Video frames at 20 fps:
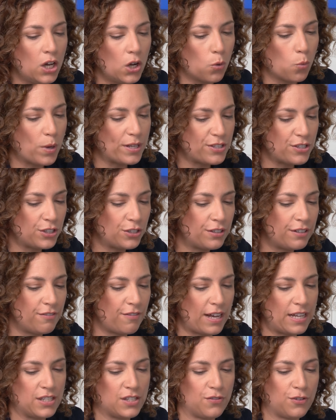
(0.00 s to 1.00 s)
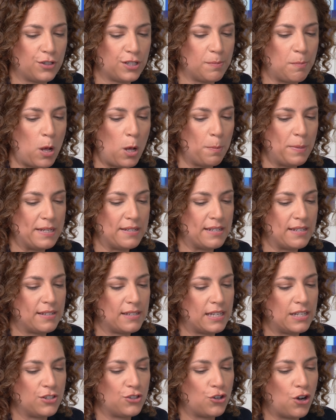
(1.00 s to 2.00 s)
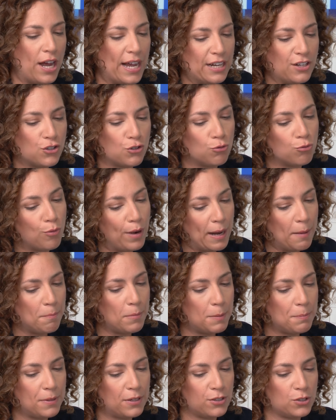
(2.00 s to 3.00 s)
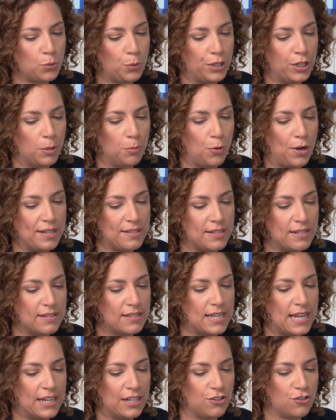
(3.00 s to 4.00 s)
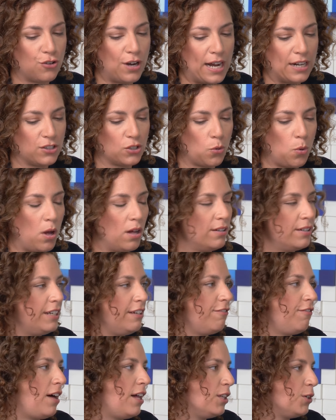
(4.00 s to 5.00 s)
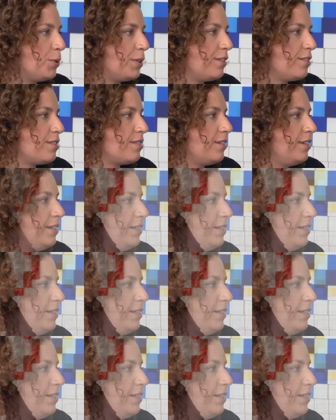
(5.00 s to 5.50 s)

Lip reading: What's your advice for small businesses trying to ramp up their Twitter presence and attract quality followers?